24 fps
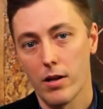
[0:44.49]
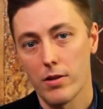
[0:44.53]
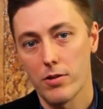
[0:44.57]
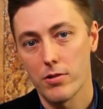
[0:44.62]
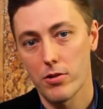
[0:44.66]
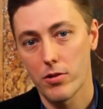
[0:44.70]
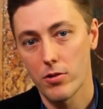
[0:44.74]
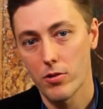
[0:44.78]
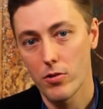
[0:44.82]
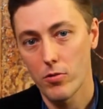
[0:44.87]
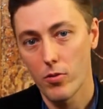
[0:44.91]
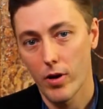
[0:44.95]

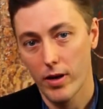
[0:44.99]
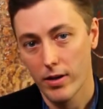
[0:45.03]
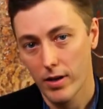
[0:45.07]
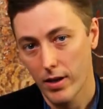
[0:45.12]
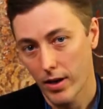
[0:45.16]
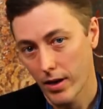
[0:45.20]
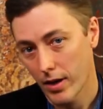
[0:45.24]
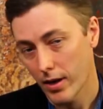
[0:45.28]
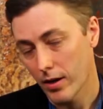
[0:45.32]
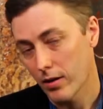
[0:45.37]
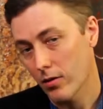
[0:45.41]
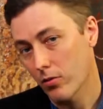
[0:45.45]
to,
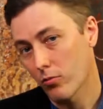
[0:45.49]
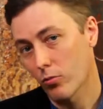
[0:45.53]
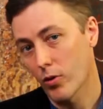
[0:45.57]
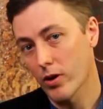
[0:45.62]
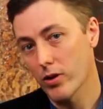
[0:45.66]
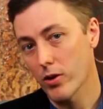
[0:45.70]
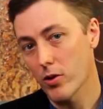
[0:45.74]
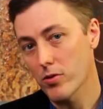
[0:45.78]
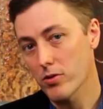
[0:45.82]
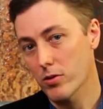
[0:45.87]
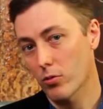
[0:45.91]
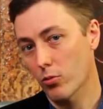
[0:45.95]
again,
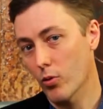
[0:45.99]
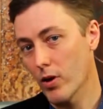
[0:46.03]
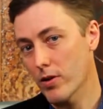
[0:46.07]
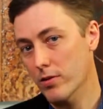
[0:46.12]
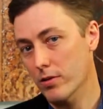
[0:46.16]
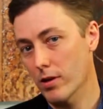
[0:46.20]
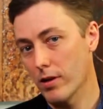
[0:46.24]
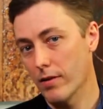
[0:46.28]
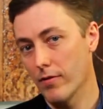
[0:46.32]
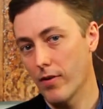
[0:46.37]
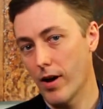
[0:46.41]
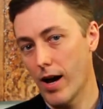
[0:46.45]
reduce the
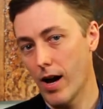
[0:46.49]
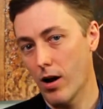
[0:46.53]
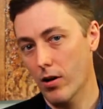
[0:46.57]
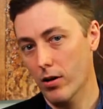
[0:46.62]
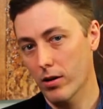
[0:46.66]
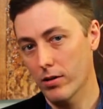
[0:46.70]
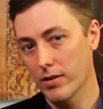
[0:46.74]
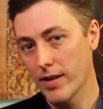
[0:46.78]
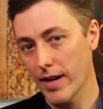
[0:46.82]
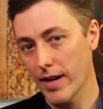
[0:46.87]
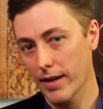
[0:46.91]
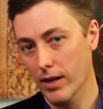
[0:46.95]
risk of
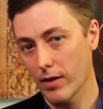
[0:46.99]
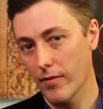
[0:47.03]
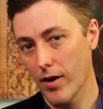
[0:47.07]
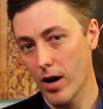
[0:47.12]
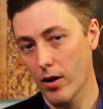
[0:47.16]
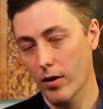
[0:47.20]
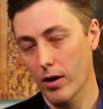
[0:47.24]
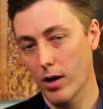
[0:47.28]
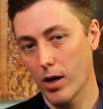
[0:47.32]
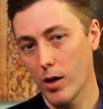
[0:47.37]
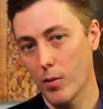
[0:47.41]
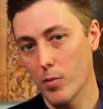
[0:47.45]
negative
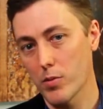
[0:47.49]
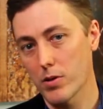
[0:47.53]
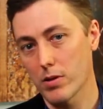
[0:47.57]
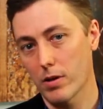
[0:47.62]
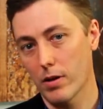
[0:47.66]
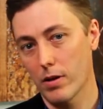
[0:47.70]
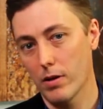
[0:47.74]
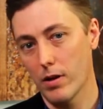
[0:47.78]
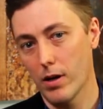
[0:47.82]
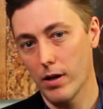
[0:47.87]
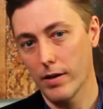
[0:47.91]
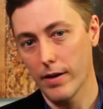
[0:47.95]
outcomes
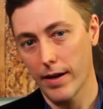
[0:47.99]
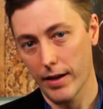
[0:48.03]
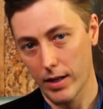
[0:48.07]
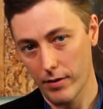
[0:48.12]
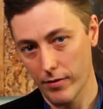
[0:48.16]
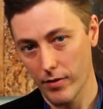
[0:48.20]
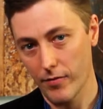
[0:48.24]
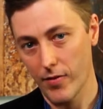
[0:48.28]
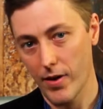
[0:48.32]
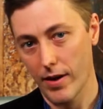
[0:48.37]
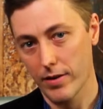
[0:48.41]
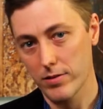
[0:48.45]
and negative
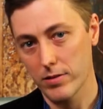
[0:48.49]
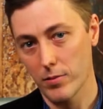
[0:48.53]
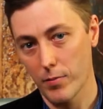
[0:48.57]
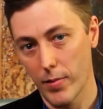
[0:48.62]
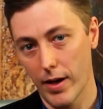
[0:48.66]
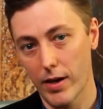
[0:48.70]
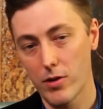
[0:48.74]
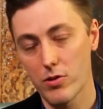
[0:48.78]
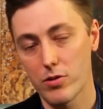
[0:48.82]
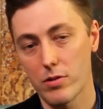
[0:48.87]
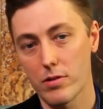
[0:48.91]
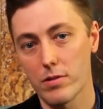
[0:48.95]
effects in
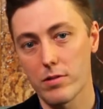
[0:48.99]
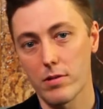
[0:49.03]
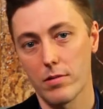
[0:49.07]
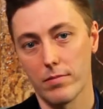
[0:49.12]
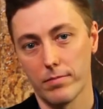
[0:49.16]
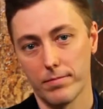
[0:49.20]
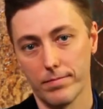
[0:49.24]
patients.